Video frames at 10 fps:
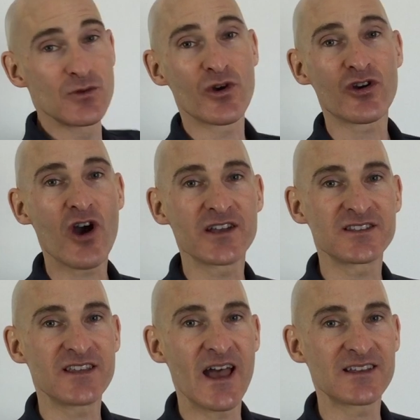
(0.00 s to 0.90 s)
where it
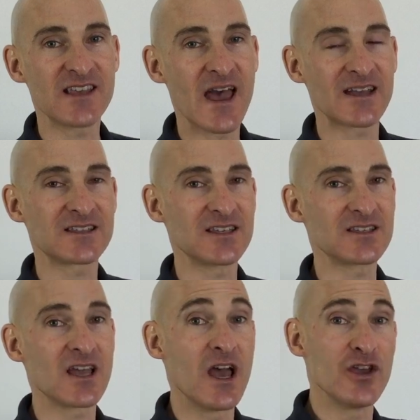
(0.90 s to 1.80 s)
crosses the
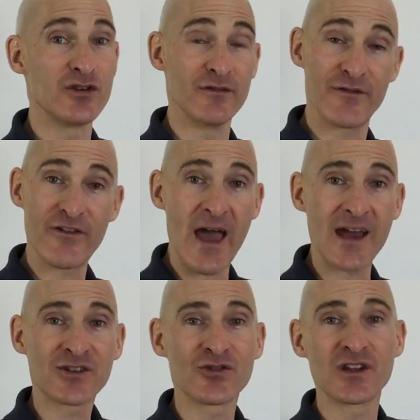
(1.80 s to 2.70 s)
x-axis, you can
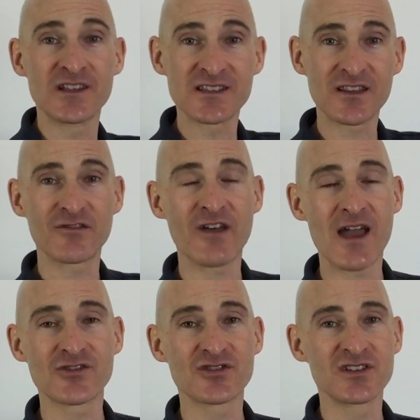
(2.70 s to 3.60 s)
factor it and set the
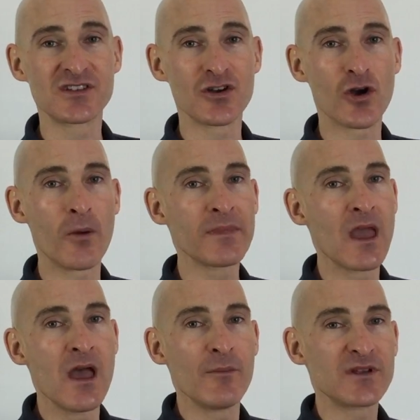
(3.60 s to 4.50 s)
factors to zero.
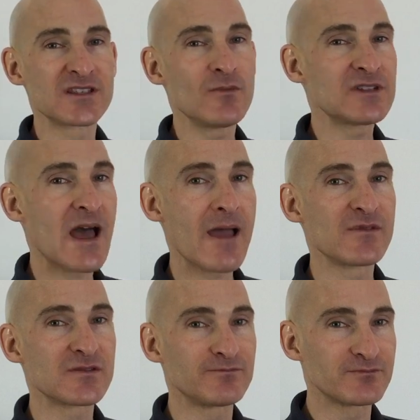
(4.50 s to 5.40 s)
But
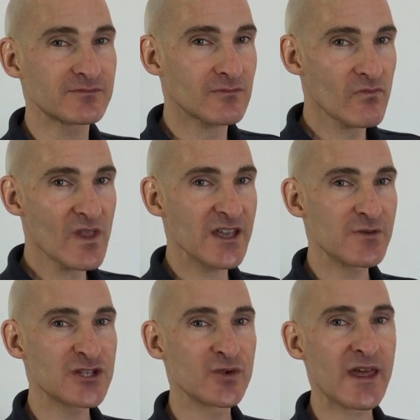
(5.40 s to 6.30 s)
sometimes,
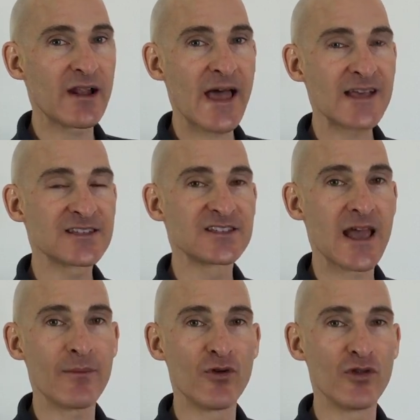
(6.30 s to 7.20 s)
especially with that last
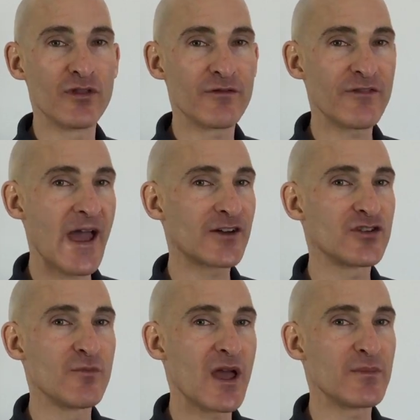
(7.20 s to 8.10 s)
example, the
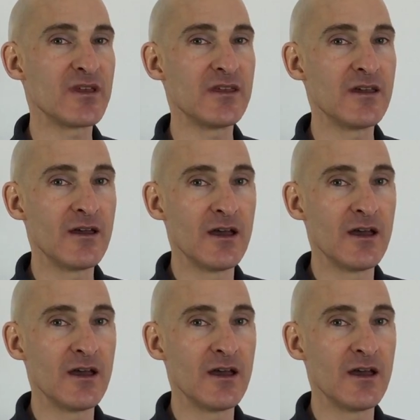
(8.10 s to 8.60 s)
factoring might be